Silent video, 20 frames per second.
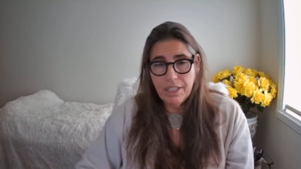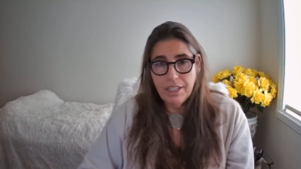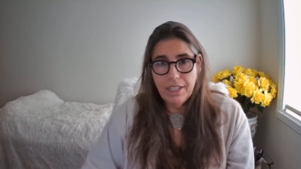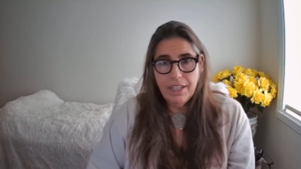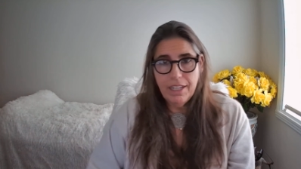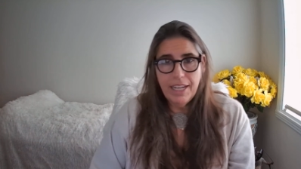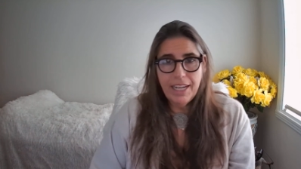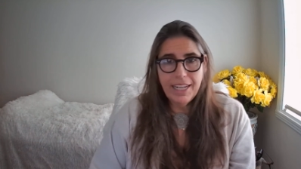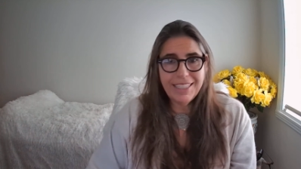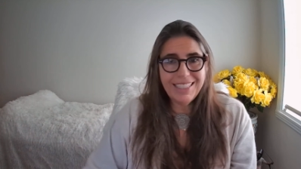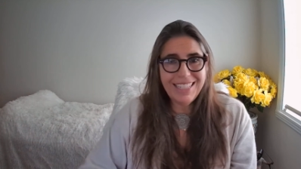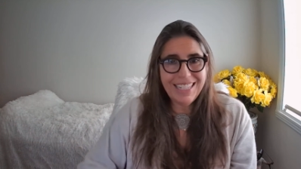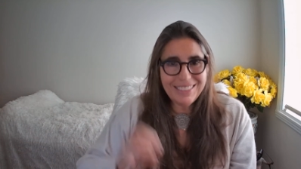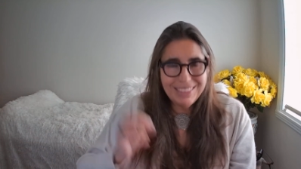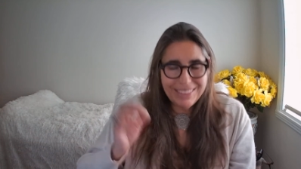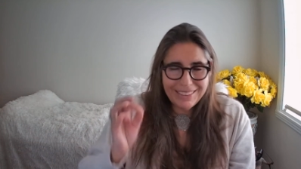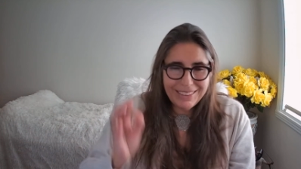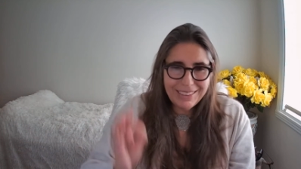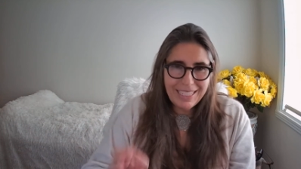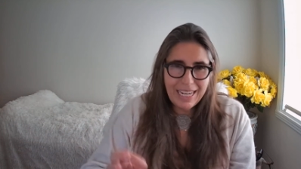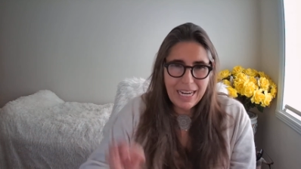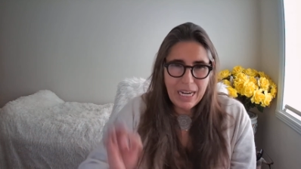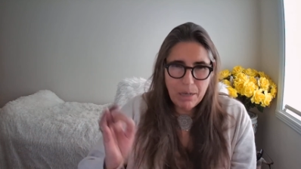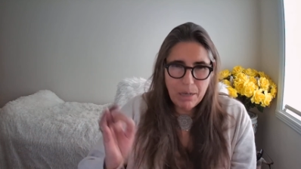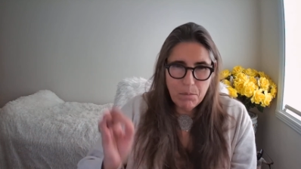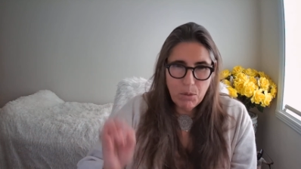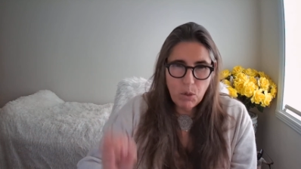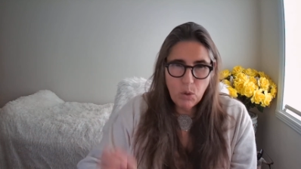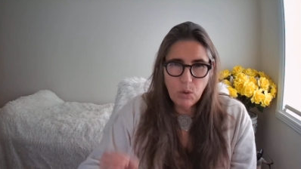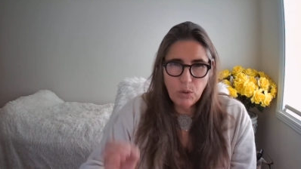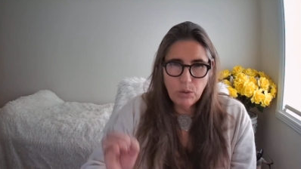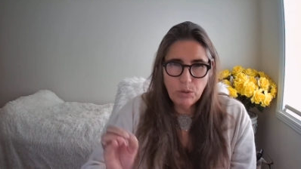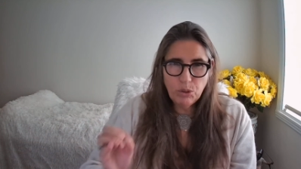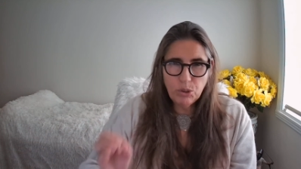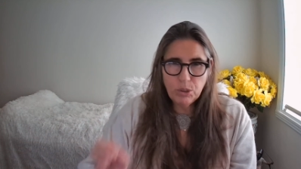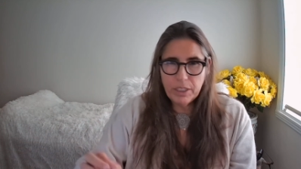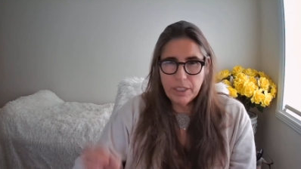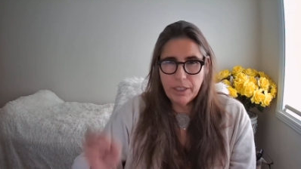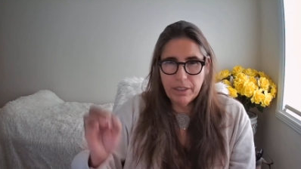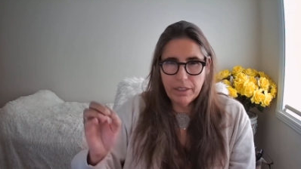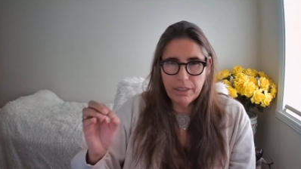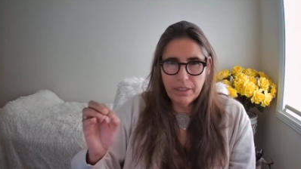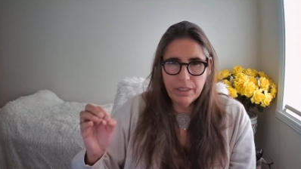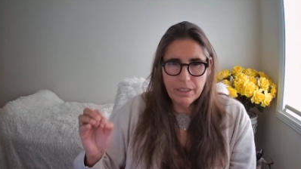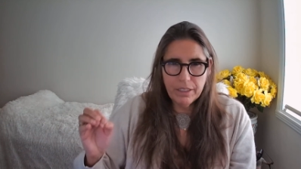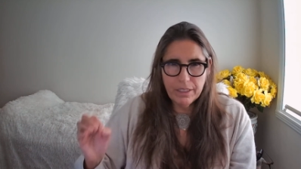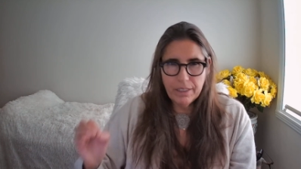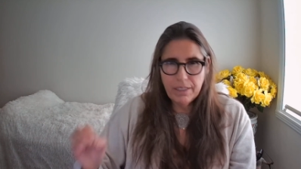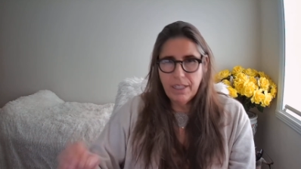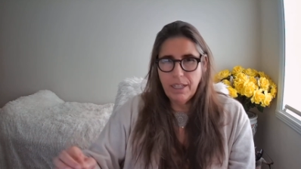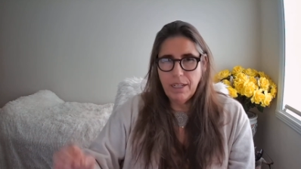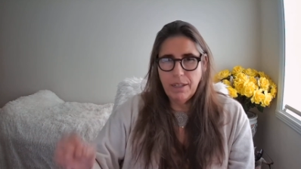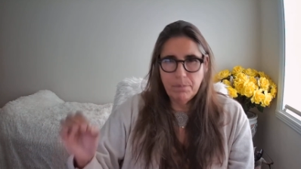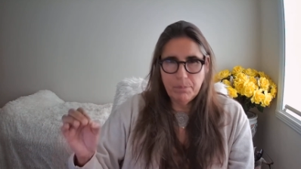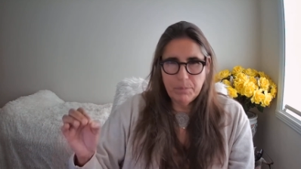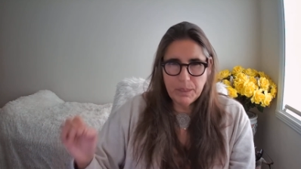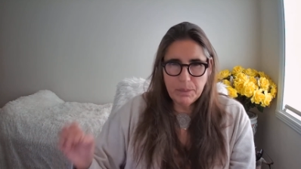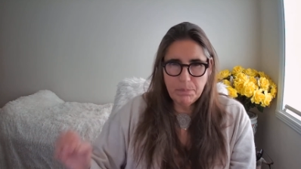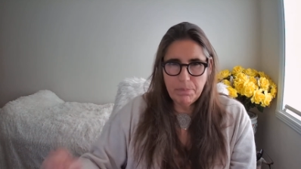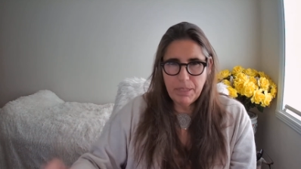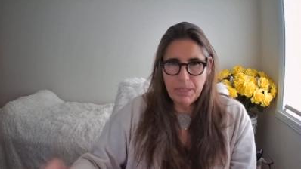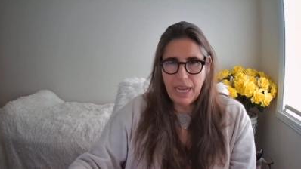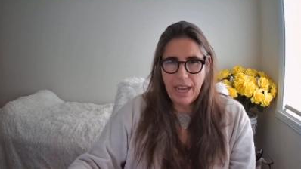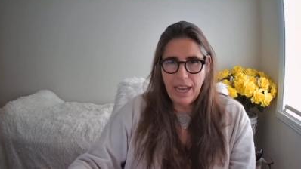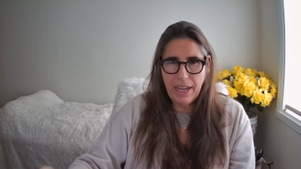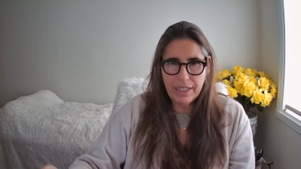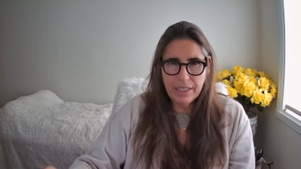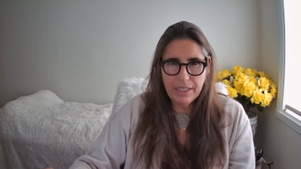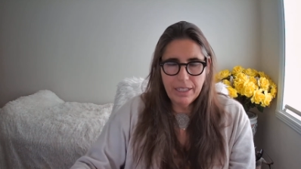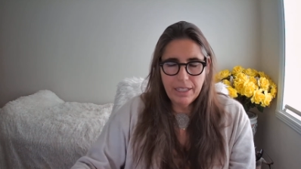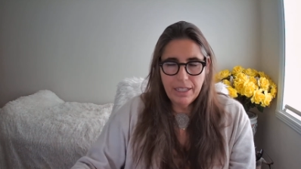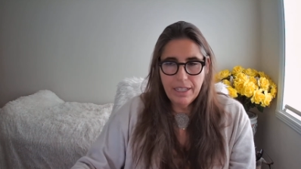and that same old trigger comes back.